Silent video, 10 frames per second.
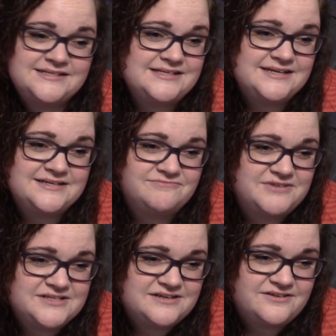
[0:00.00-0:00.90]
It
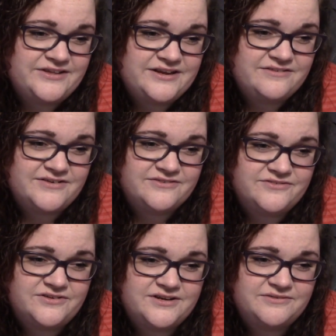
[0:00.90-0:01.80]
wasn't all that
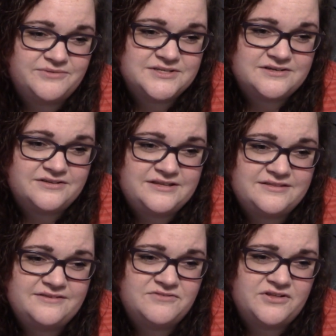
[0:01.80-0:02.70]
eventful and it wasn't
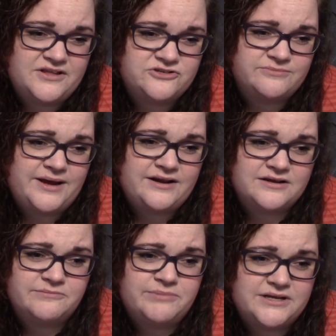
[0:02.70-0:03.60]
even all that
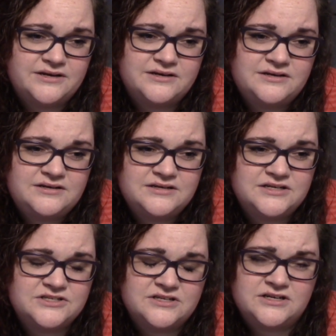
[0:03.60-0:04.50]
dramatic, but I
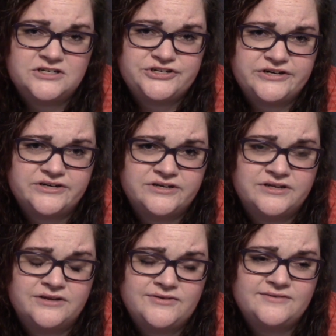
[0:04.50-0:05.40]
just thought I'd share.
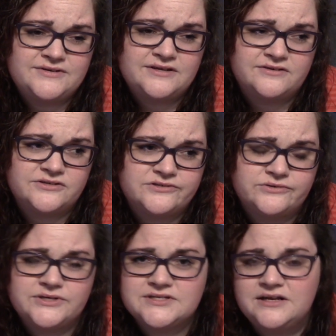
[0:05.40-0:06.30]
If you have any other
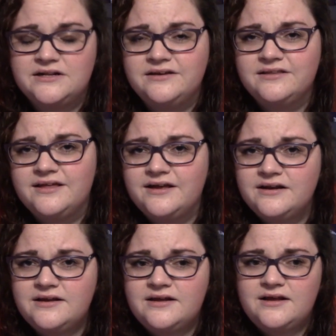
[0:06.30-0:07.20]
stories kind of like that,
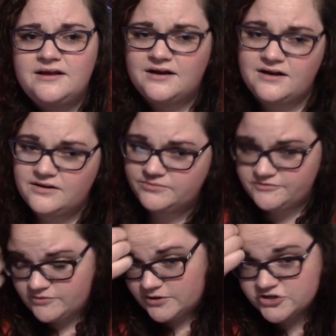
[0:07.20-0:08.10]

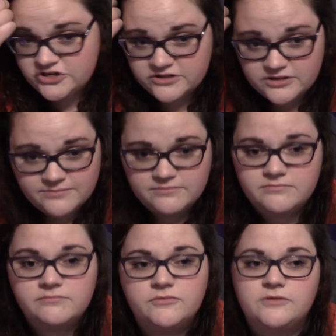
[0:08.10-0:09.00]
if you want to share them
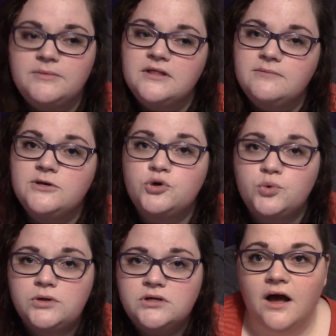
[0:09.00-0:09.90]
with me, that'd be cool.